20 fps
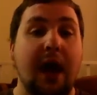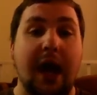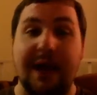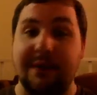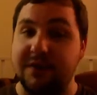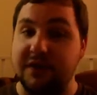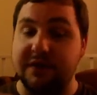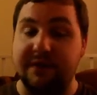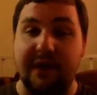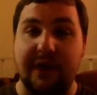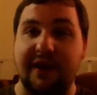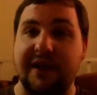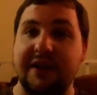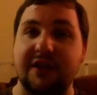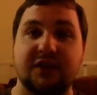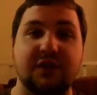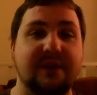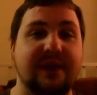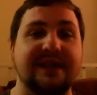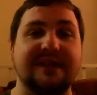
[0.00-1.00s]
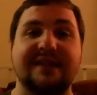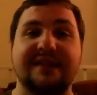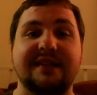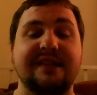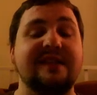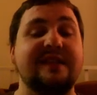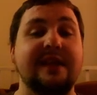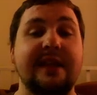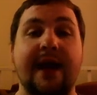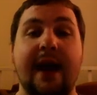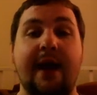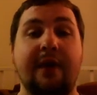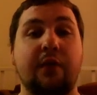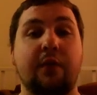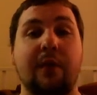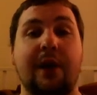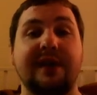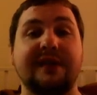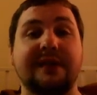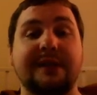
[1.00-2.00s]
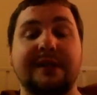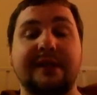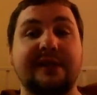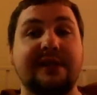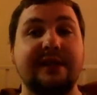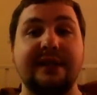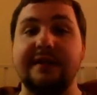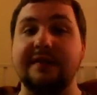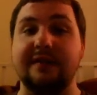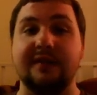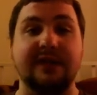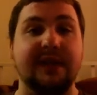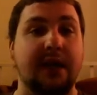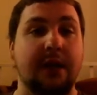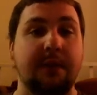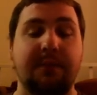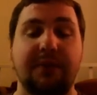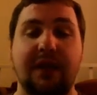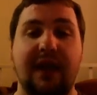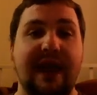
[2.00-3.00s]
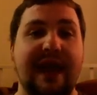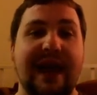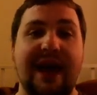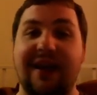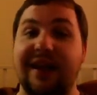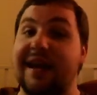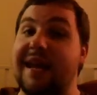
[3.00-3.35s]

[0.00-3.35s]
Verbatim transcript: I'm just very interested to see how the rest of the season's going to play out.